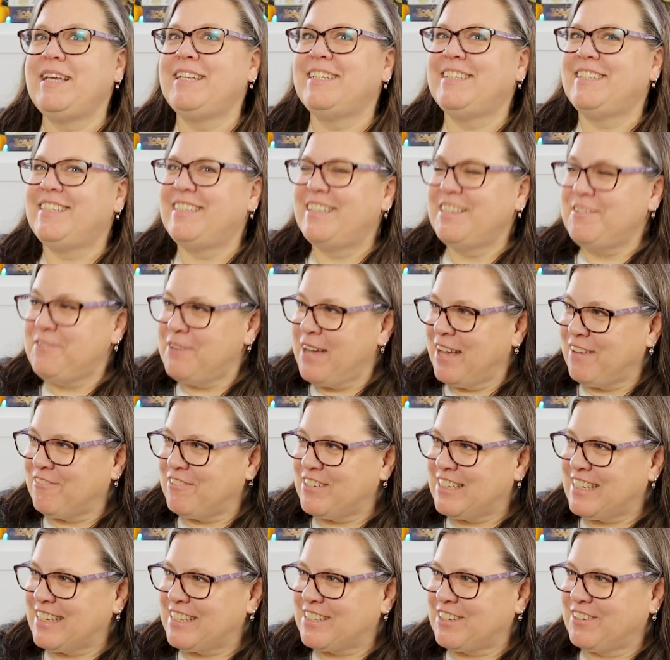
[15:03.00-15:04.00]
We do have
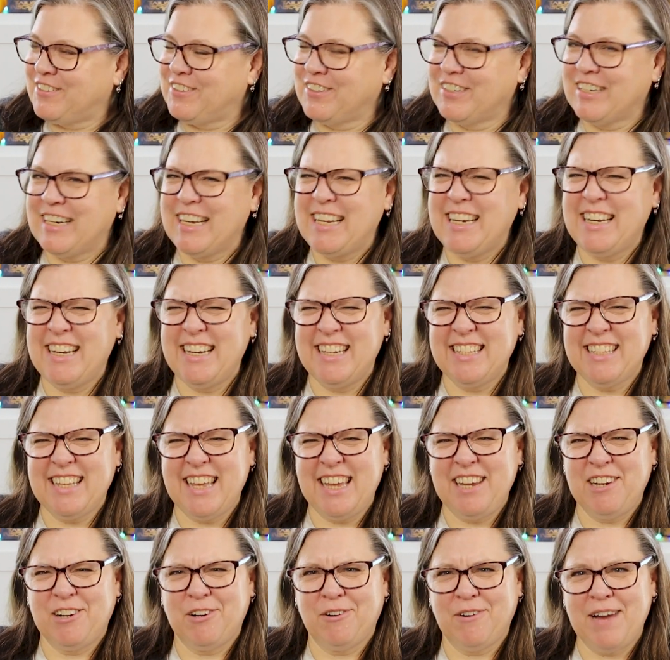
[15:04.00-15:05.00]
a Discord, and it is
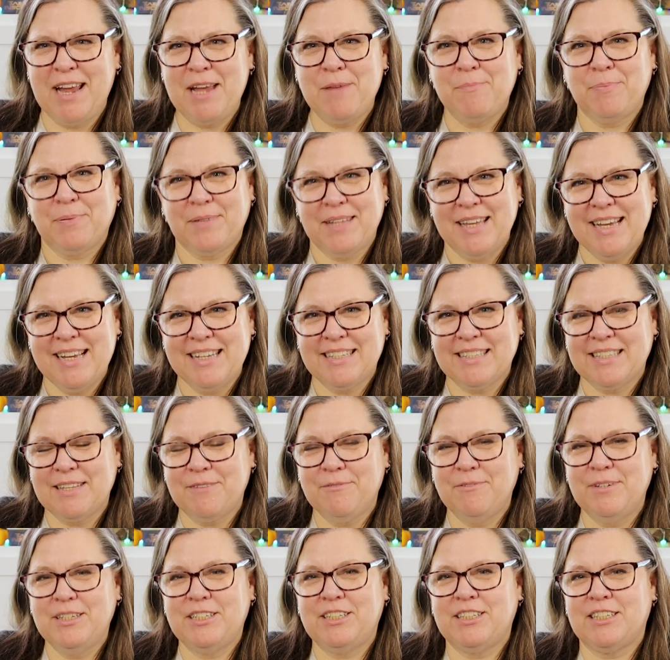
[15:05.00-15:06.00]
a great place
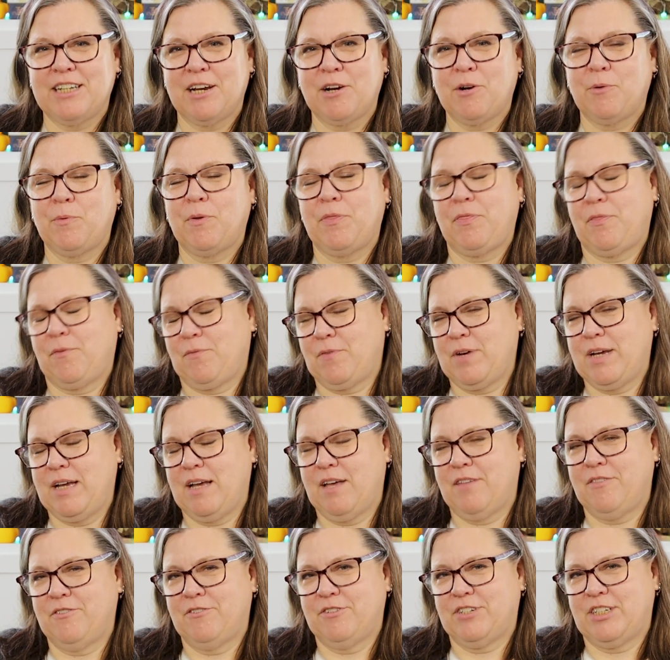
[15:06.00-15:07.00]
that we share with 3
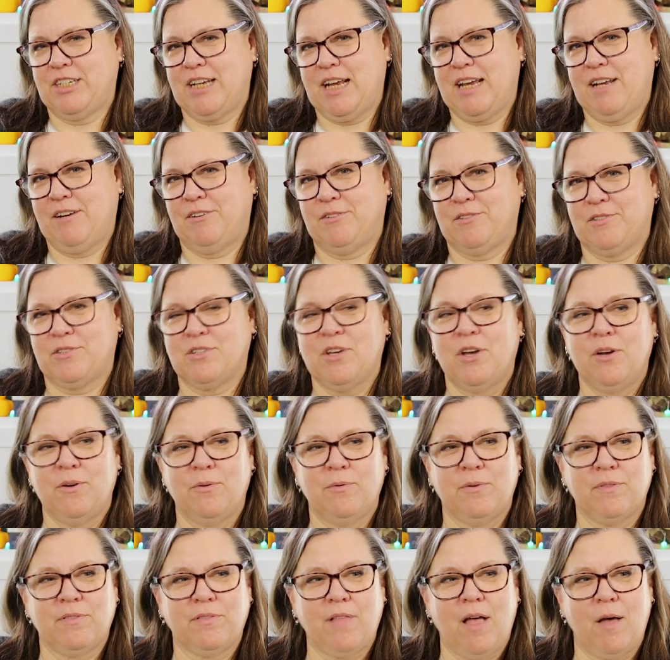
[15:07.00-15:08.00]
other channels
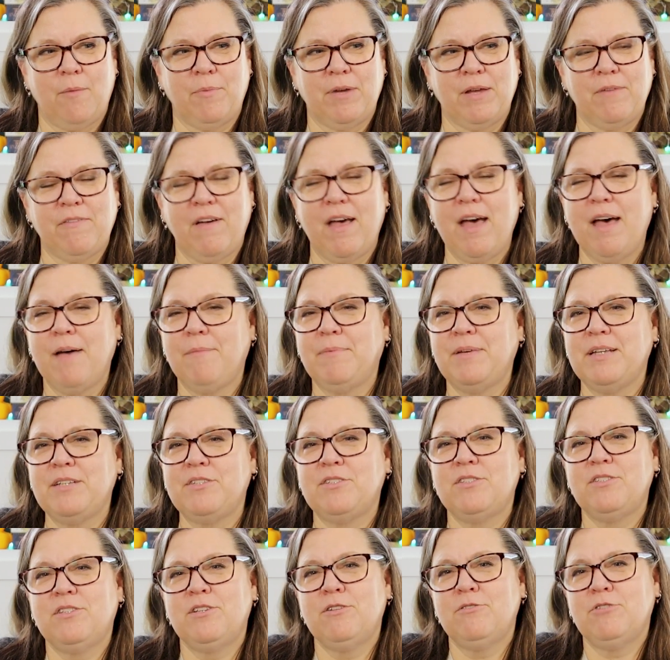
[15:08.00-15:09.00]
with Lobby of
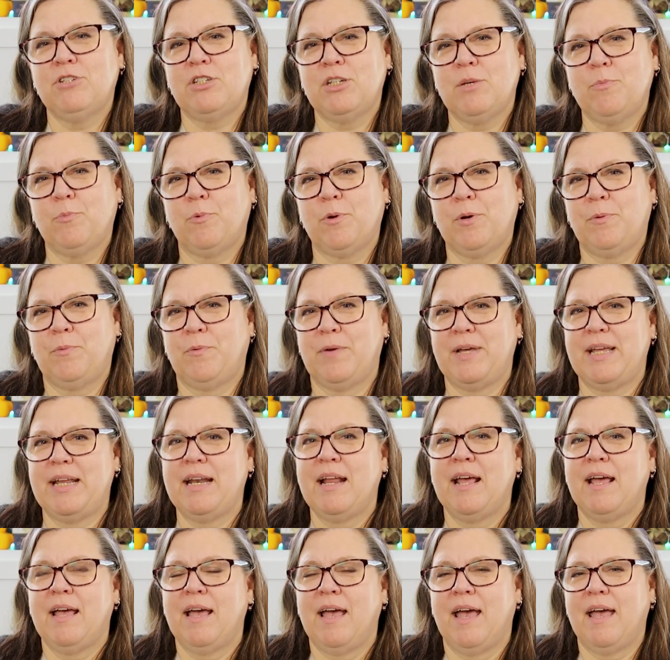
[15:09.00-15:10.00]
Hobbies, 2 Sheep, 1
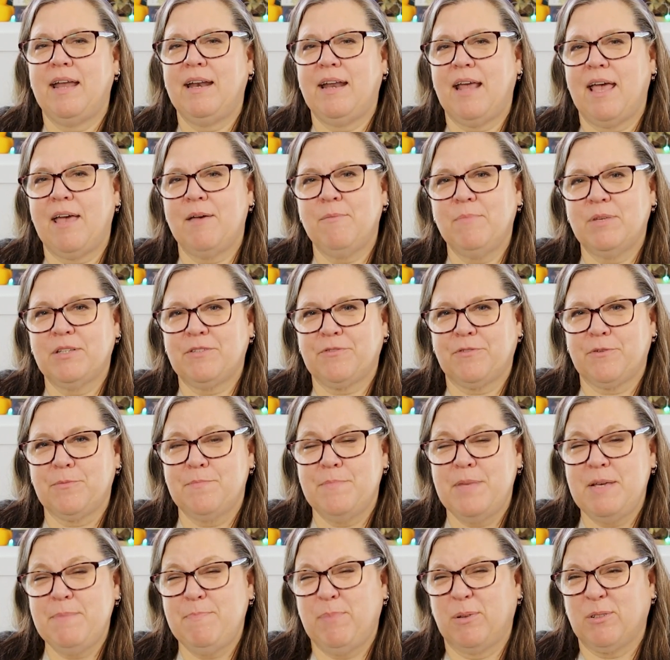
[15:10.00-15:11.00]
Wheat, and M is for
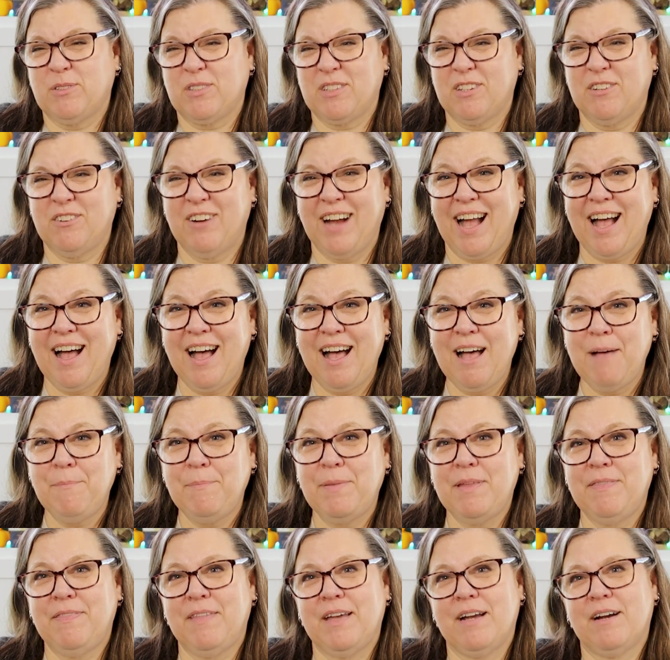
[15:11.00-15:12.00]
Meeple. So
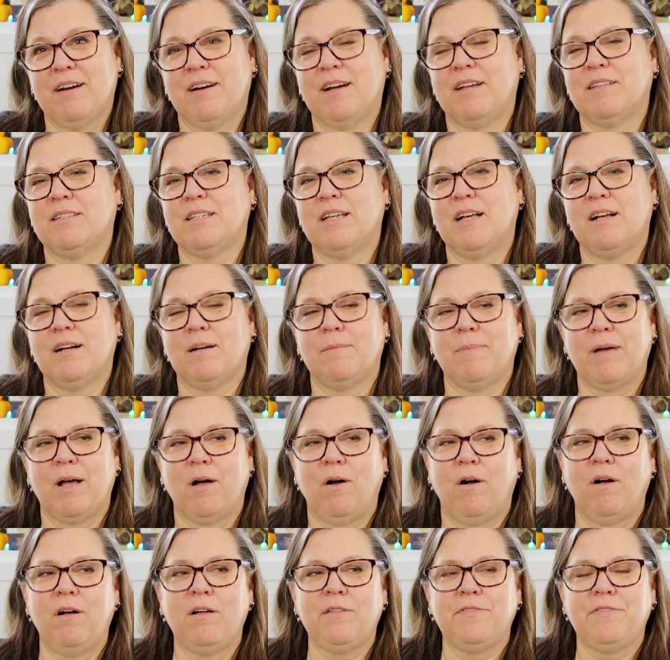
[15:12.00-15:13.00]
hop in there and talk
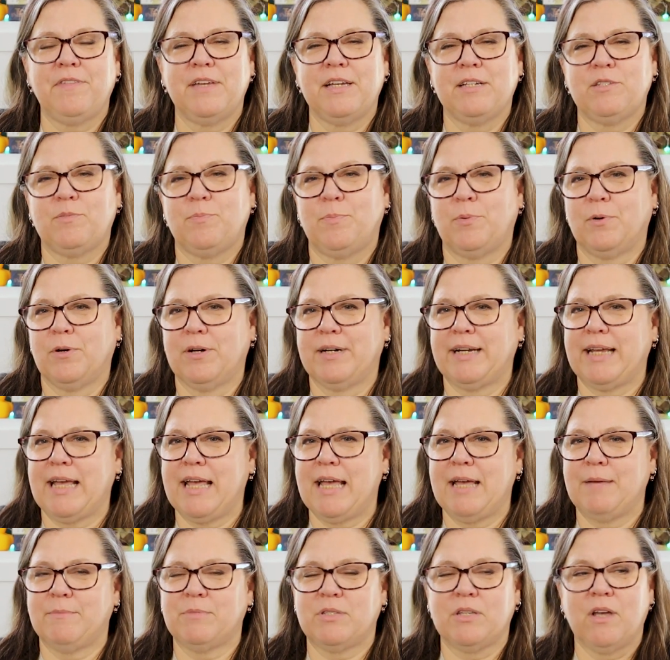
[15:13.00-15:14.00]
about all things board
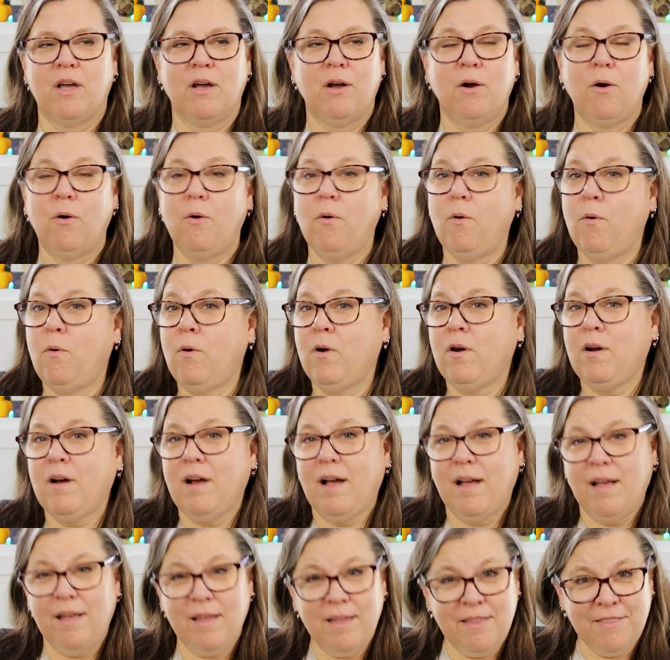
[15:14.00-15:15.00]
games
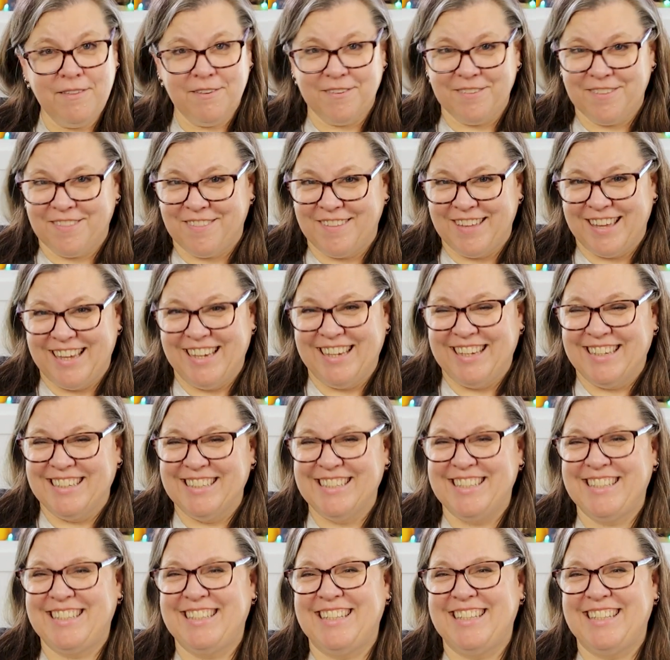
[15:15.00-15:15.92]
or other things.